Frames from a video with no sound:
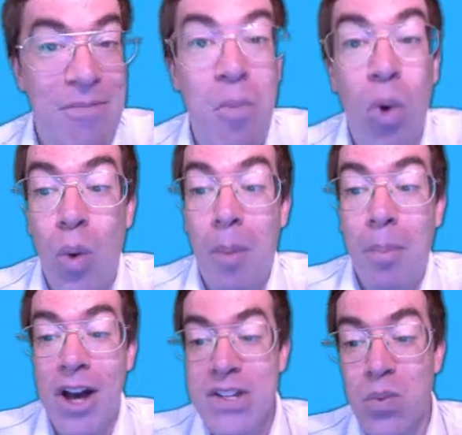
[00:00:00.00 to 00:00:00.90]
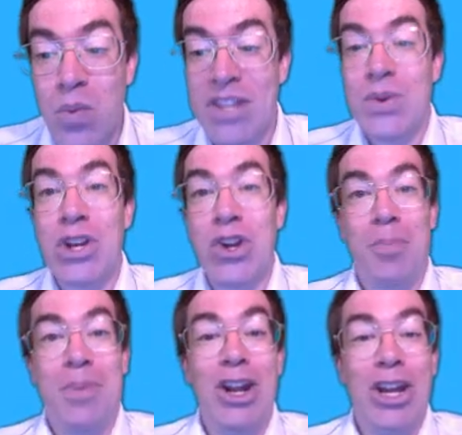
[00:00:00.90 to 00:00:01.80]
Have more than one person with you in the
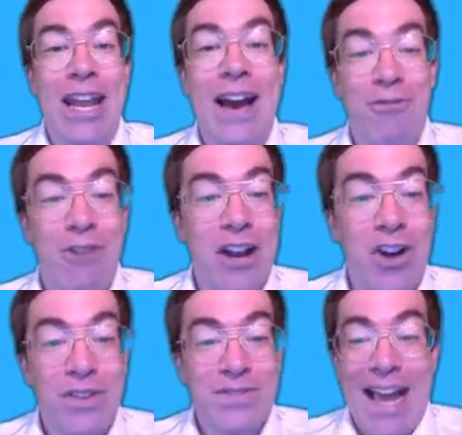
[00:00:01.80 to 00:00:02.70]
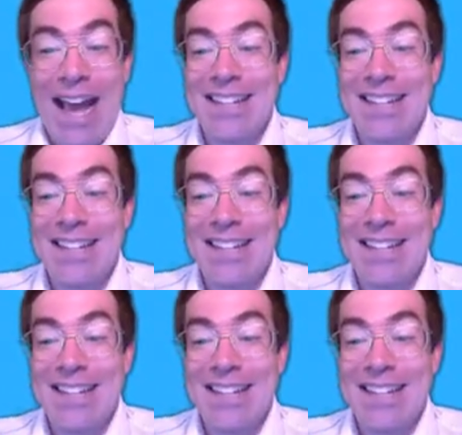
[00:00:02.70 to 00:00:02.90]
cockpit looking out for aircraft,